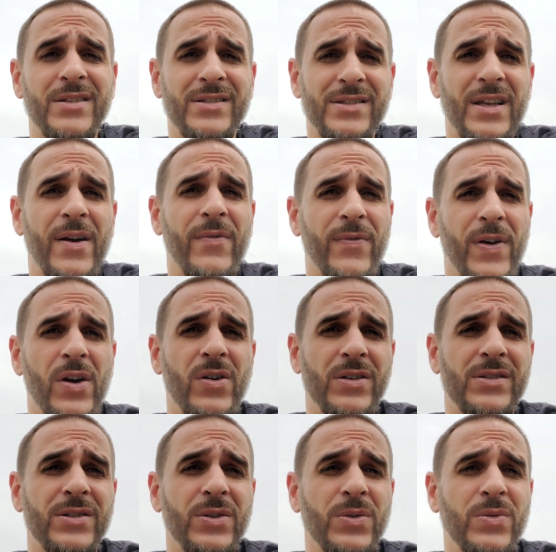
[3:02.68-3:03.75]
this step very
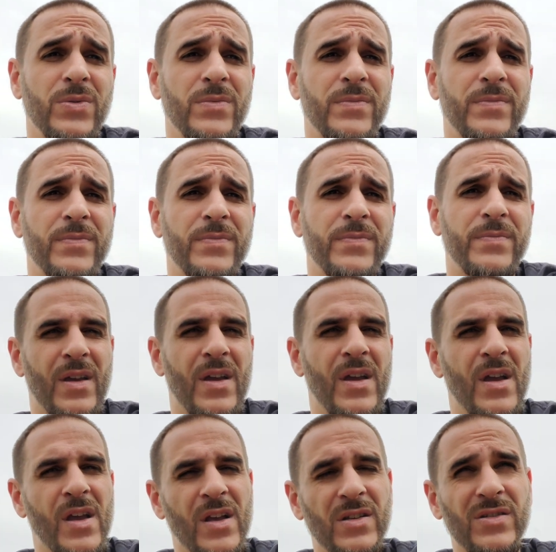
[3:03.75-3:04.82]
soon.
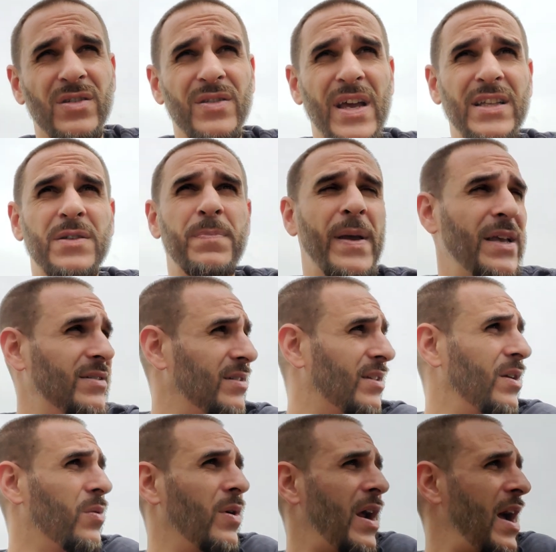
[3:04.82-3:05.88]
So that's
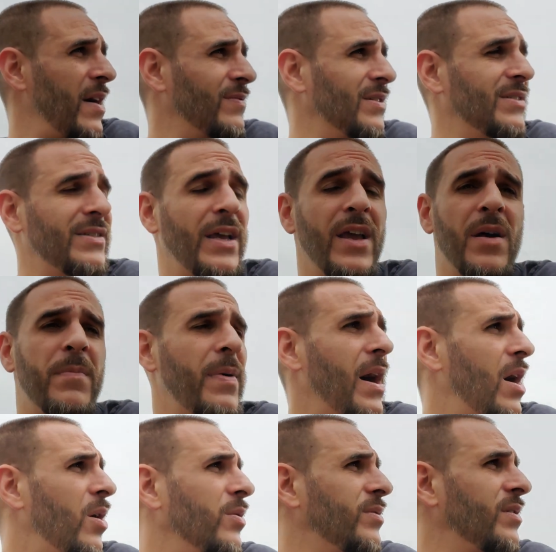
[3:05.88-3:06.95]
basically what I have to say
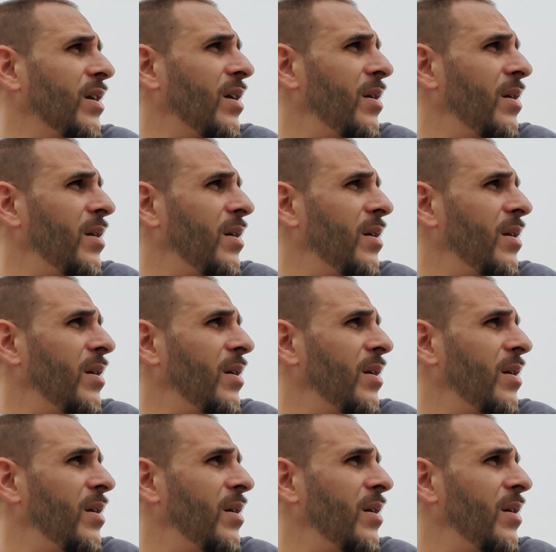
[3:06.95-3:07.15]
about